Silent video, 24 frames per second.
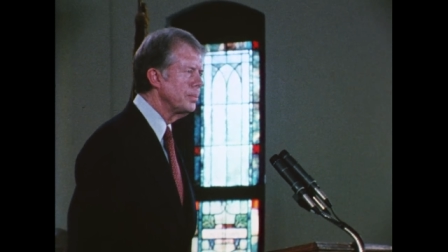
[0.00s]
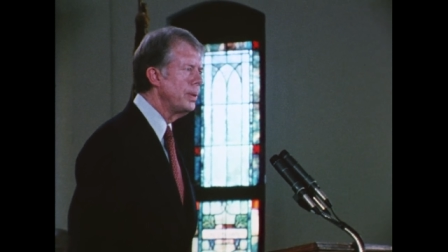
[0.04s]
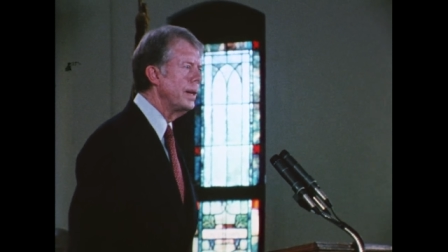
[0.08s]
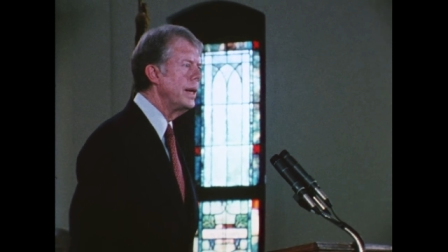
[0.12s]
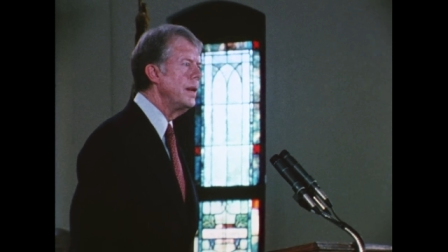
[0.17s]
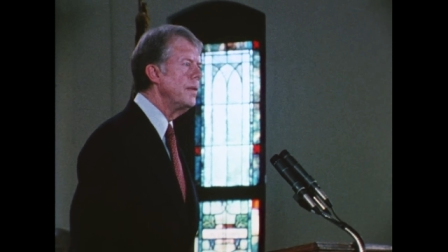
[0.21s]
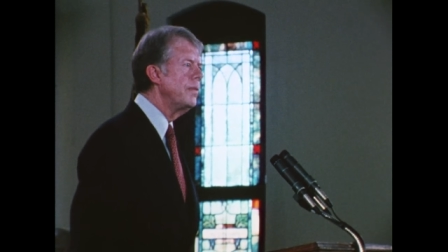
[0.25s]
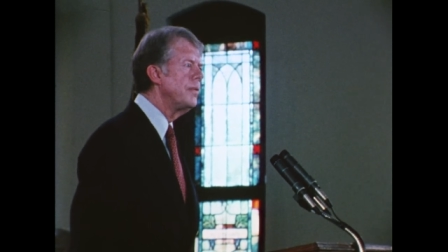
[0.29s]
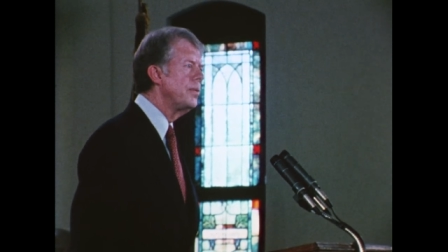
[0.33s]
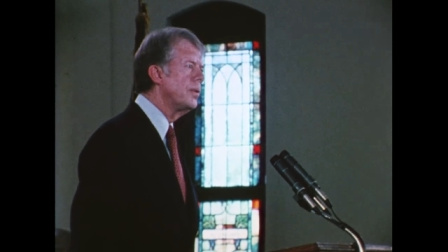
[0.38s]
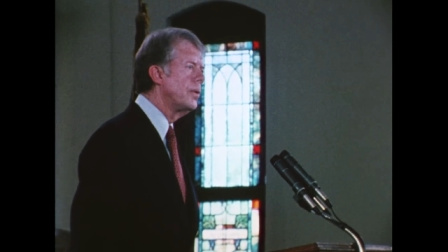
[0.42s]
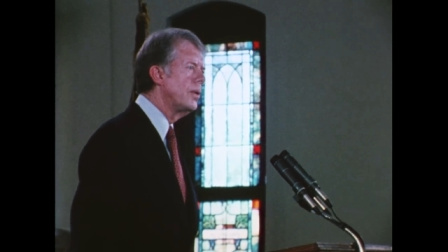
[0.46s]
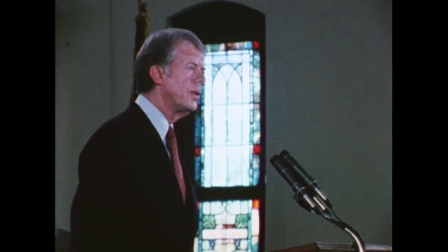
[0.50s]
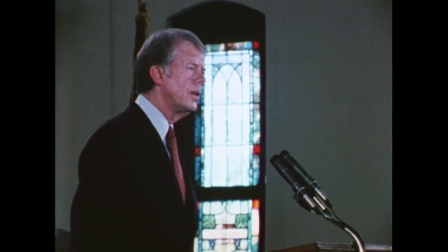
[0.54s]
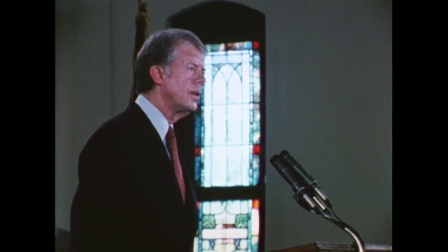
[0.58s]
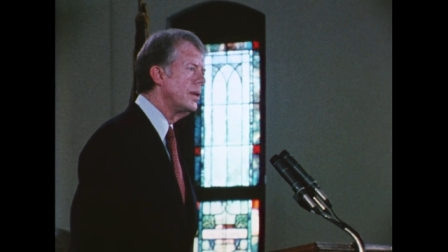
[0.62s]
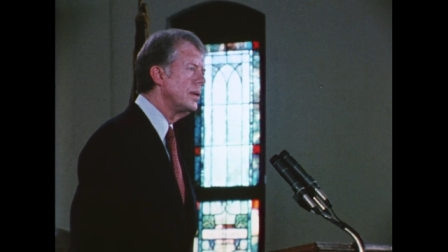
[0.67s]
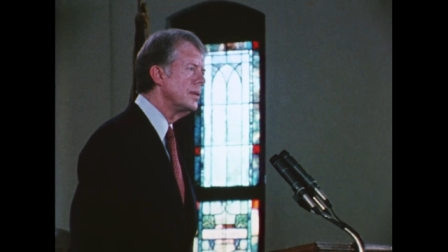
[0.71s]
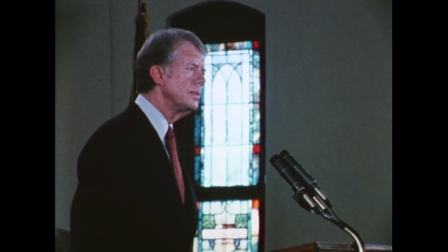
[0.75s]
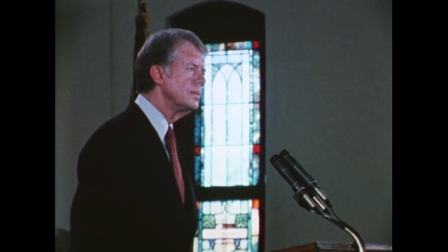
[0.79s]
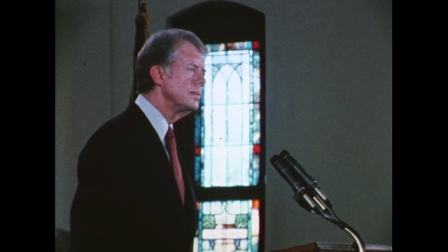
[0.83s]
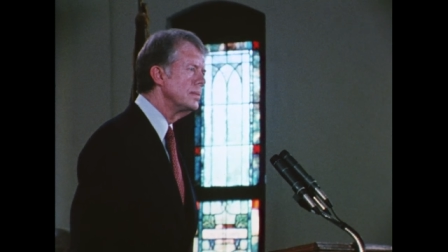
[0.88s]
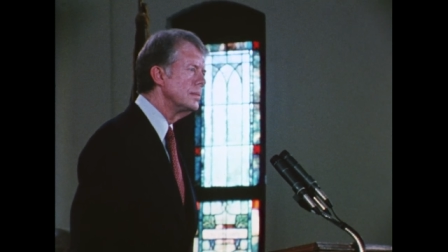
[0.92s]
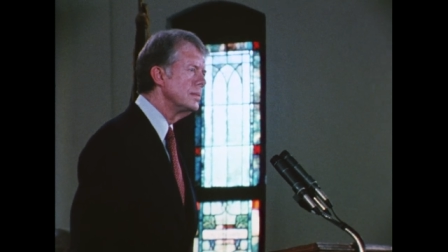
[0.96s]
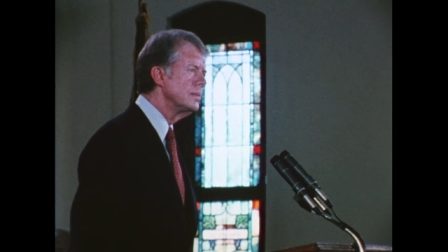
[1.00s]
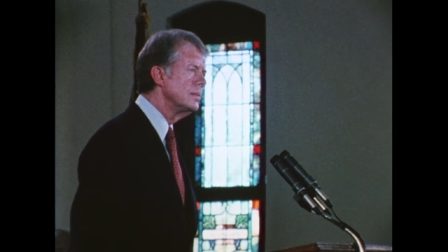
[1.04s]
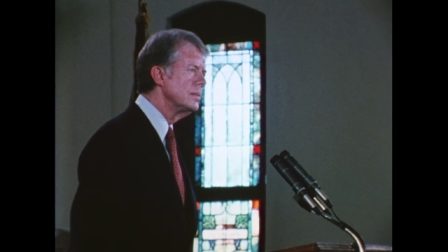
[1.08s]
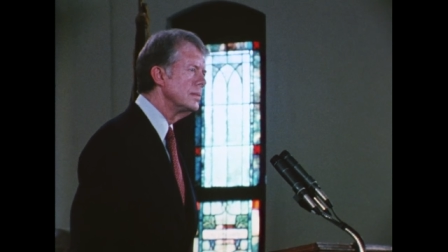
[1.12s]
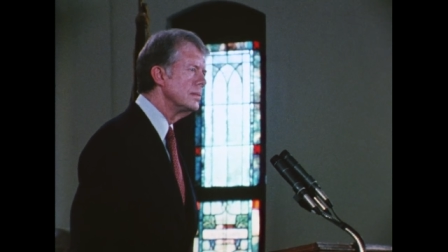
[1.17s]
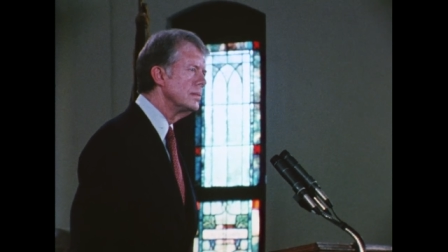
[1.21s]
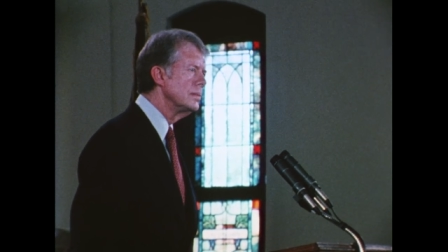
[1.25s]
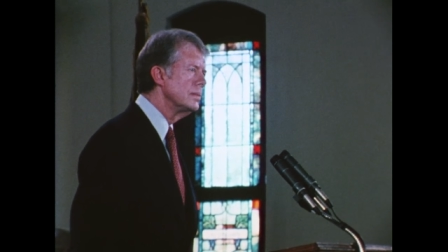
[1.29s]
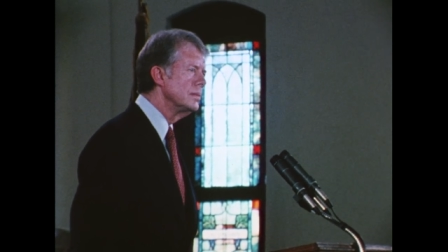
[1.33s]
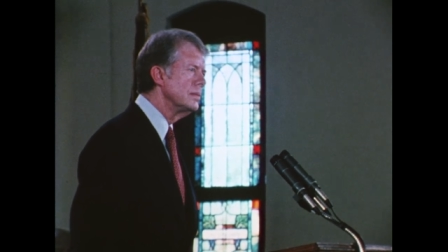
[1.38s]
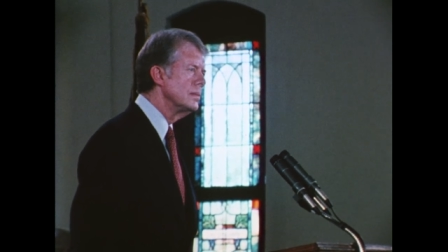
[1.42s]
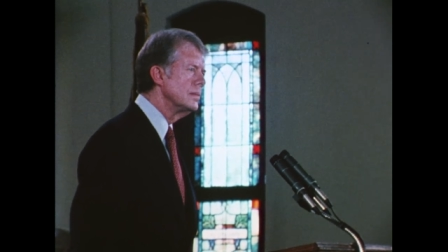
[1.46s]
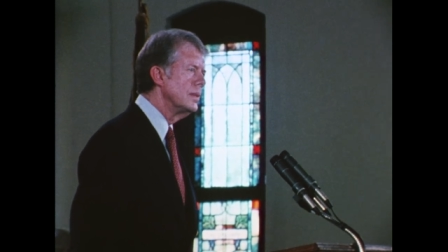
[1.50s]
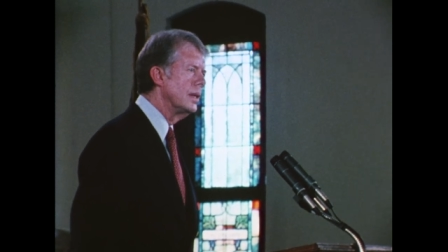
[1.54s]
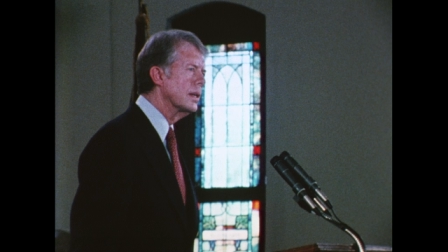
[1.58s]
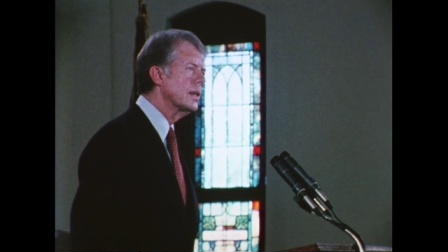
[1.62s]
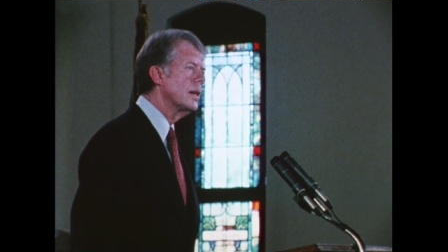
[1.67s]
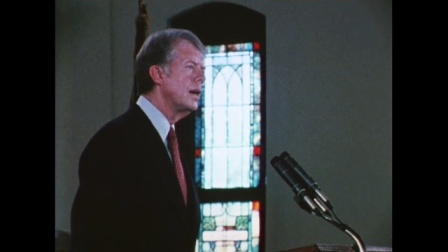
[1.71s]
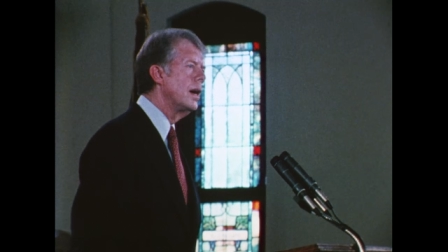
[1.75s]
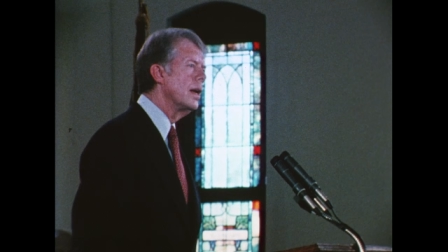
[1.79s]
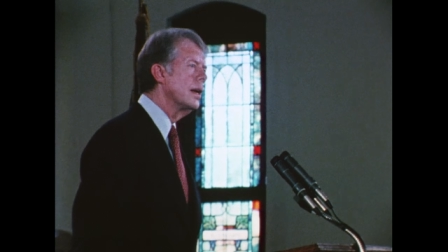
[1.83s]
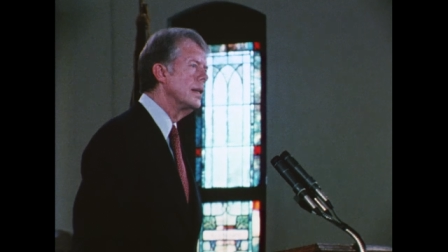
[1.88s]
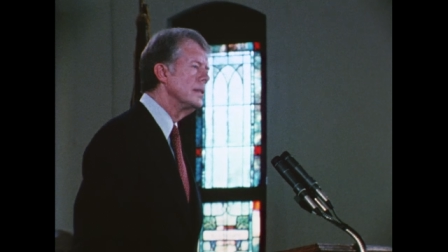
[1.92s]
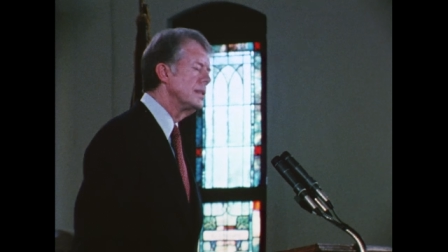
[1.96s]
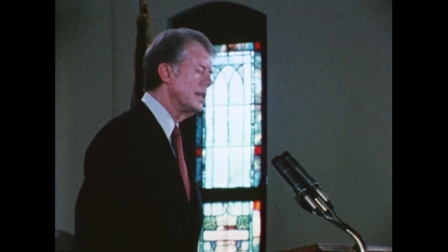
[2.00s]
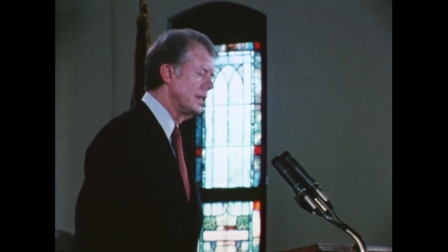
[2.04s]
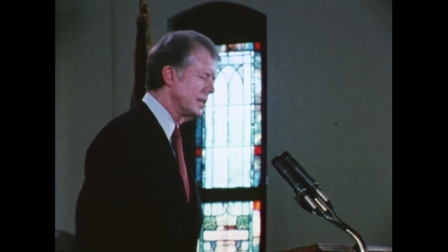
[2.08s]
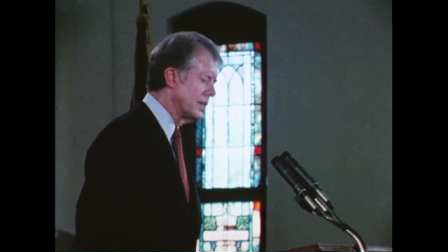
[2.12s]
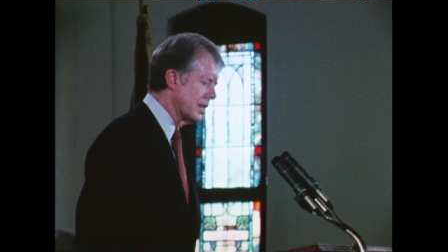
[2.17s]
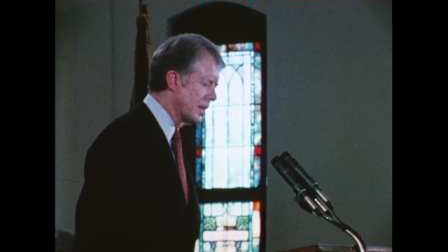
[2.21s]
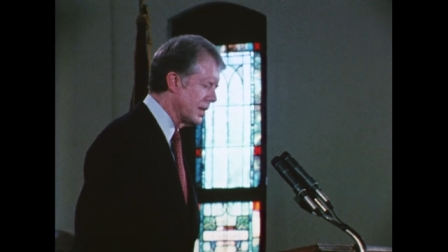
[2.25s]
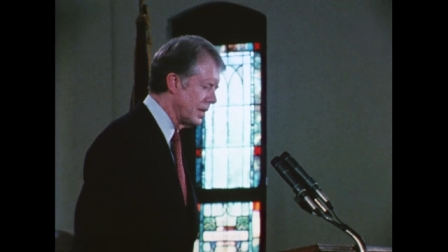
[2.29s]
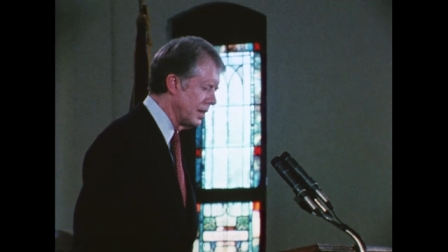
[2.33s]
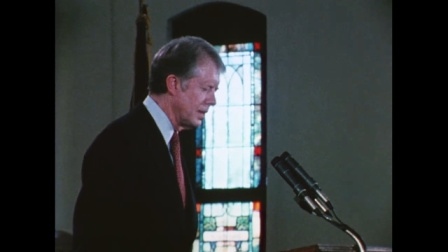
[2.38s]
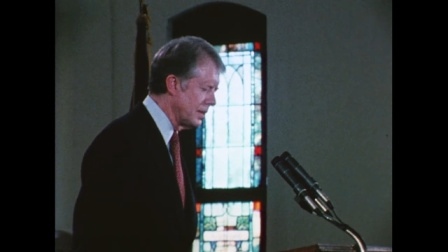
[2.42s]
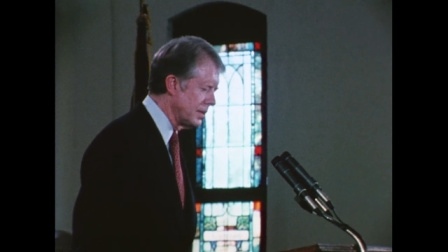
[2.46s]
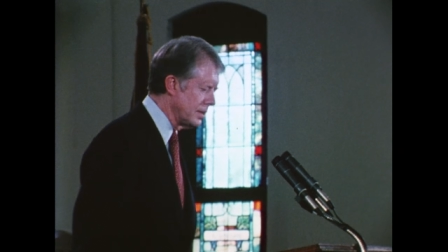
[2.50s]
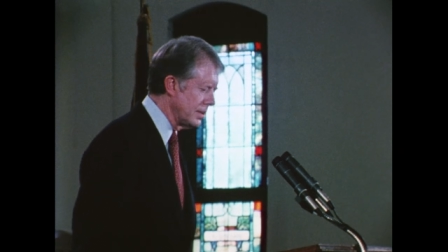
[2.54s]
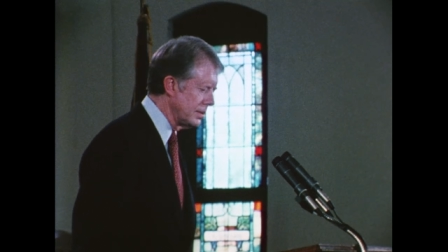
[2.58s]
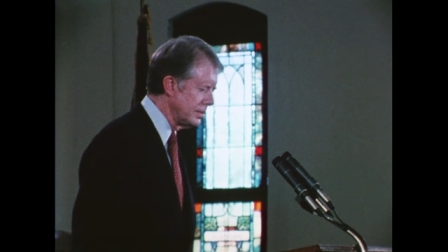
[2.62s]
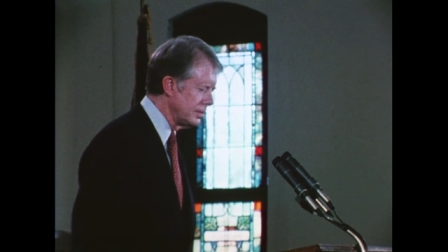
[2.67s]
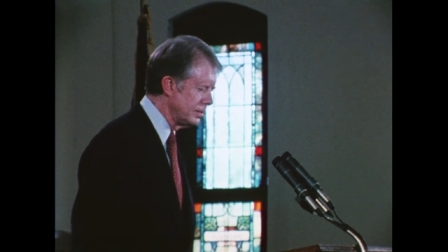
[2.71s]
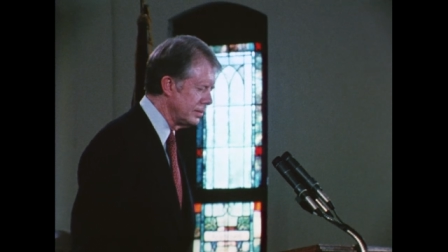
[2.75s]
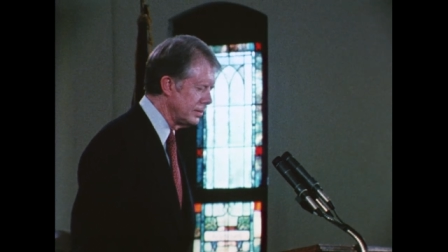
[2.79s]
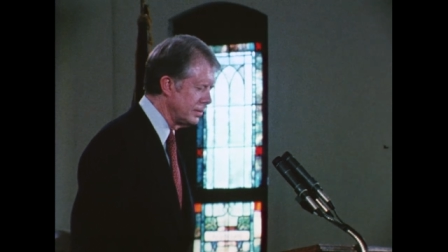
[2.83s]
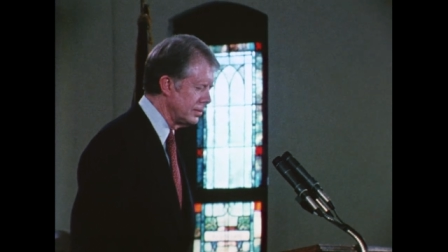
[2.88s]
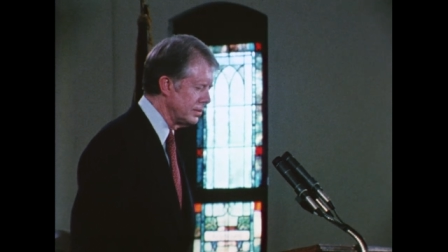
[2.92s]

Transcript: pay for a college education